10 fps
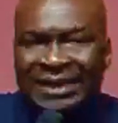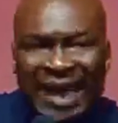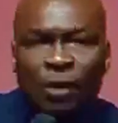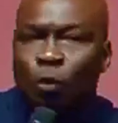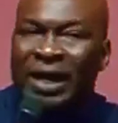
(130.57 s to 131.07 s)

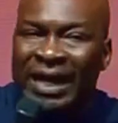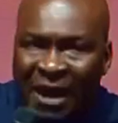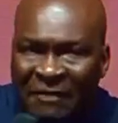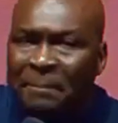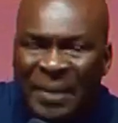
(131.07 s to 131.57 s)
child will
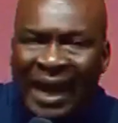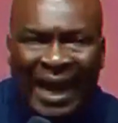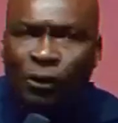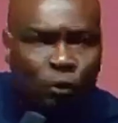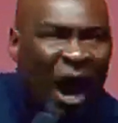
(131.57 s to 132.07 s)
never be
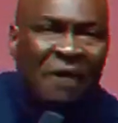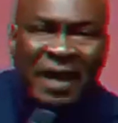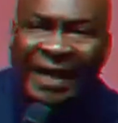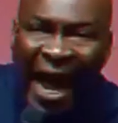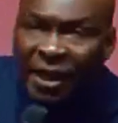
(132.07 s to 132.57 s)
allowed to have
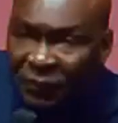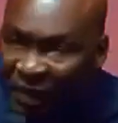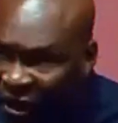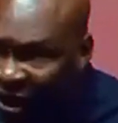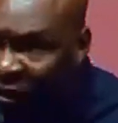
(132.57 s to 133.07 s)
a night
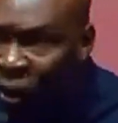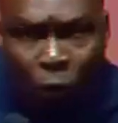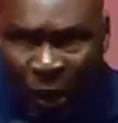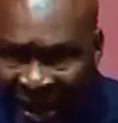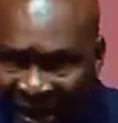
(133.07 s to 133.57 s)
vigil
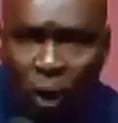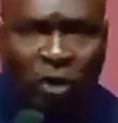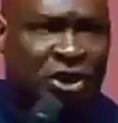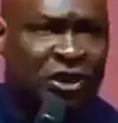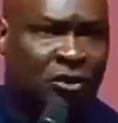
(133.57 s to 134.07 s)
where he or
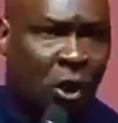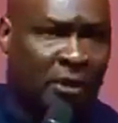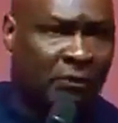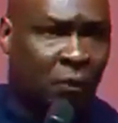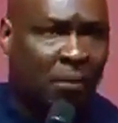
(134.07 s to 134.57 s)
she is
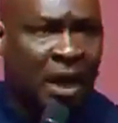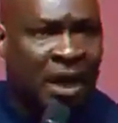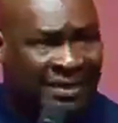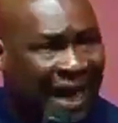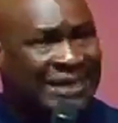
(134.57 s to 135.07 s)
coming from.
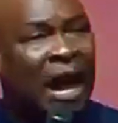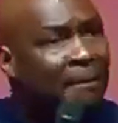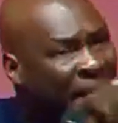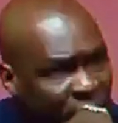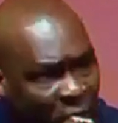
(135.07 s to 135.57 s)
That's how
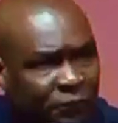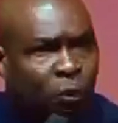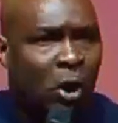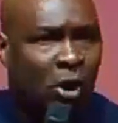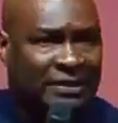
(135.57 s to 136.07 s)
many of
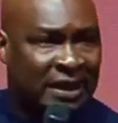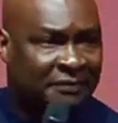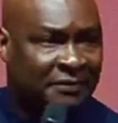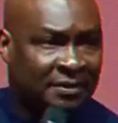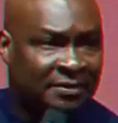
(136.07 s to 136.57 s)
you got saved.